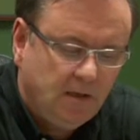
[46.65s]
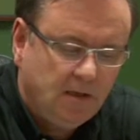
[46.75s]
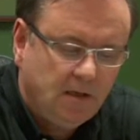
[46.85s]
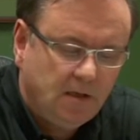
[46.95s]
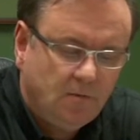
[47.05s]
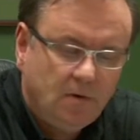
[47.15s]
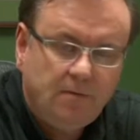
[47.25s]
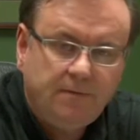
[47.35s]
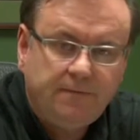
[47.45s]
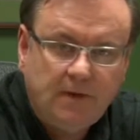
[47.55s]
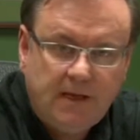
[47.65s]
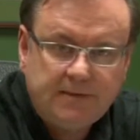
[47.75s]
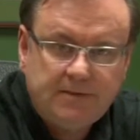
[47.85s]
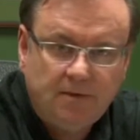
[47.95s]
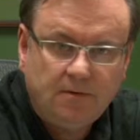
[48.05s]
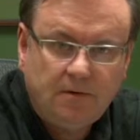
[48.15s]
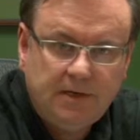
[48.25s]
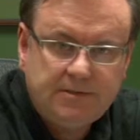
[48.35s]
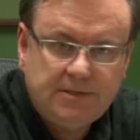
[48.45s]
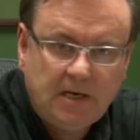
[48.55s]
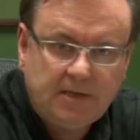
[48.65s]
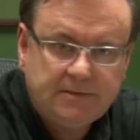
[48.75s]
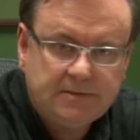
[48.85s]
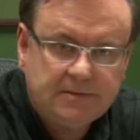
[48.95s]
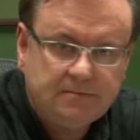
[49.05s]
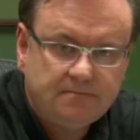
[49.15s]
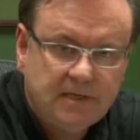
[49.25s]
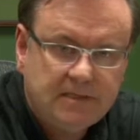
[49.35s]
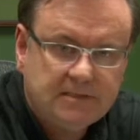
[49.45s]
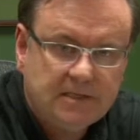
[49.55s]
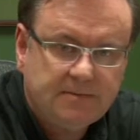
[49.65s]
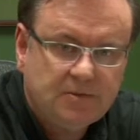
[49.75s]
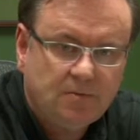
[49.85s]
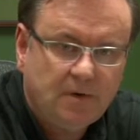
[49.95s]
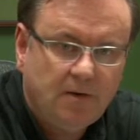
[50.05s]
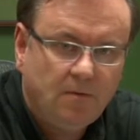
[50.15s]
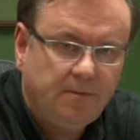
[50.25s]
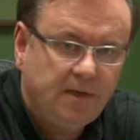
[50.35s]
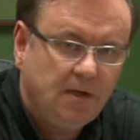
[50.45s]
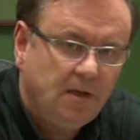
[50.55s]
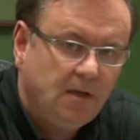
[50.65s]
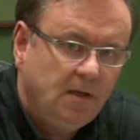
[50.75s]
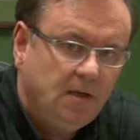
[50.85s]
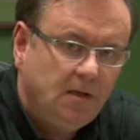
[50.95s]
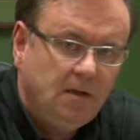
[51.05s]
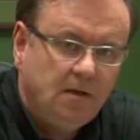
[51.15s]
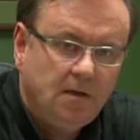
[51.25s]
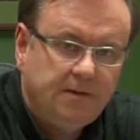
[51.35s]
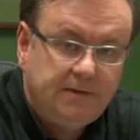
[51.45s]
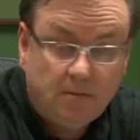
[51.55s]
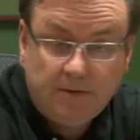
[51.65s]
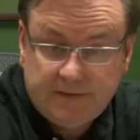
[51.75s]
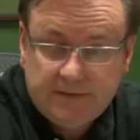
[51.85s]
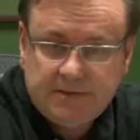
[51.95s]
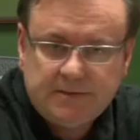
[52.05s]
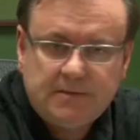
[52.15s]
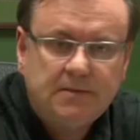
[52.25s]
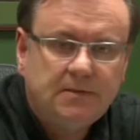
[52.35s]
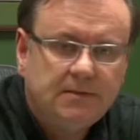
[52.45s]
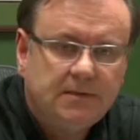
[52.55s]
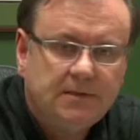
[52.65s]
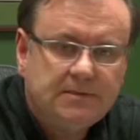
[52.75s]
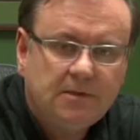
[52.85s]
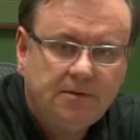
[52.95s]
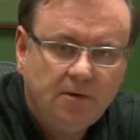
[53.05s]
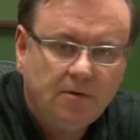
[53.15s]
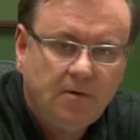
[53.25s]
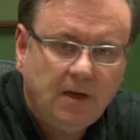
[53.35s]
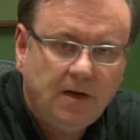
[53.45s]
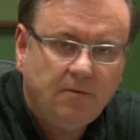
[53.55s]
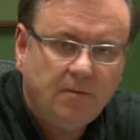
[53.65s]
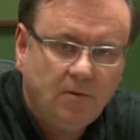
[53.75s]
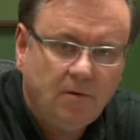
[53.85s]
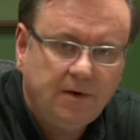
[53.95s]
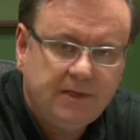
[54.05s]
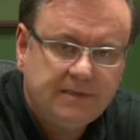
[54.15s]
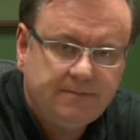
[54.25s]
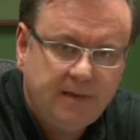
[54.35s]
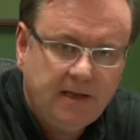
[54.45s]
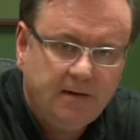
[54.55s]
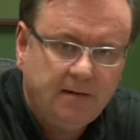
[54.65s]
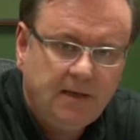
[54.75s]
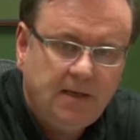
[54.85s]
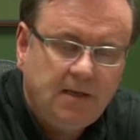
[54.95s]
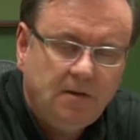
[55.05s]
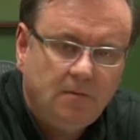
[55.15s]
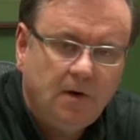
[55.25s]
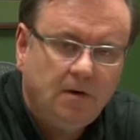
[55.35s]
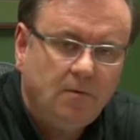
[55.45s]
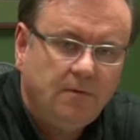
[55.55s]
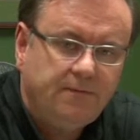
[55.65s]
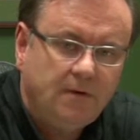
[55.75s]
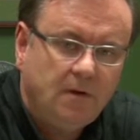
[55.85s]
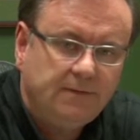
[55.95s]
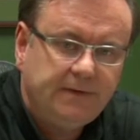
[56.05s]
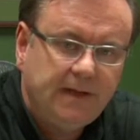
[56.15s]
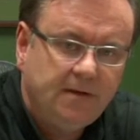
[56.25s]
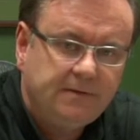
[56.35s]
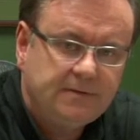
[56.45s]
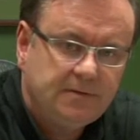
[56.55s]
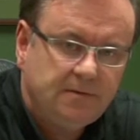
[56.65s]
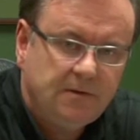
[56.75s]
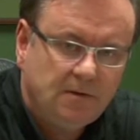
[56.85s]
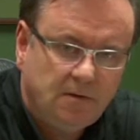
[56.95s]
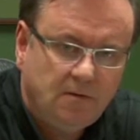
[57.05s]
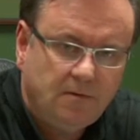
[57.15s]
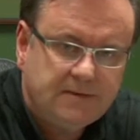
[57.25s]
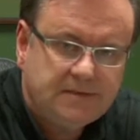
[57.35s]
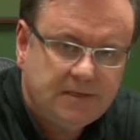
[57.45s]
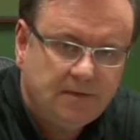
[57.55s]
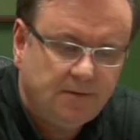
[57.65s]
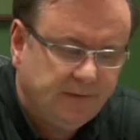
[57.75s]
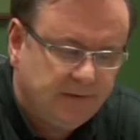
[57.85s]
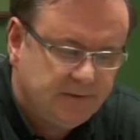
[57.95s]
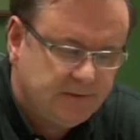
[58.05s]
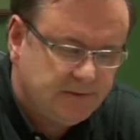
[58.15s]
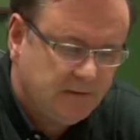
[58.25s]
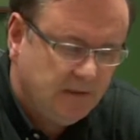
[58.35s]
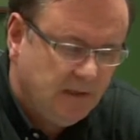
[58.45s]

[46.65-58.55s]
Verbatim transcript: uh, will reflect your credit challenges. Many times your rate will be uh, double digits until your credit report gets better where it will fall down to the lower single digits.